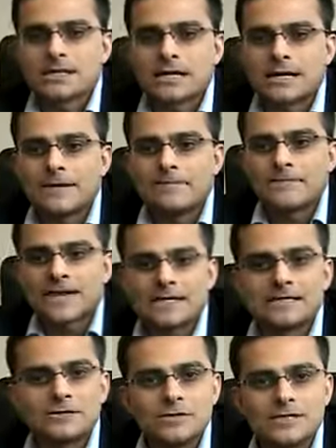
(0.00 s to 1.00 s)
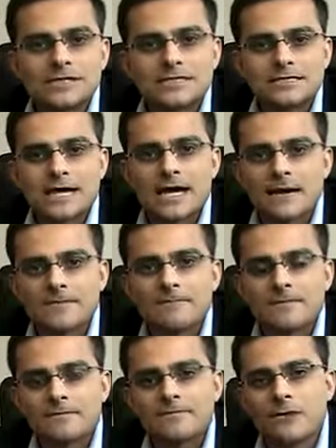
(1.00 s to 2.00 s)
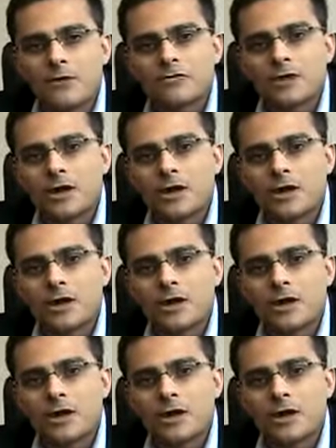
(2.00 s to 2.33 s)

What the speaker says: that can do this over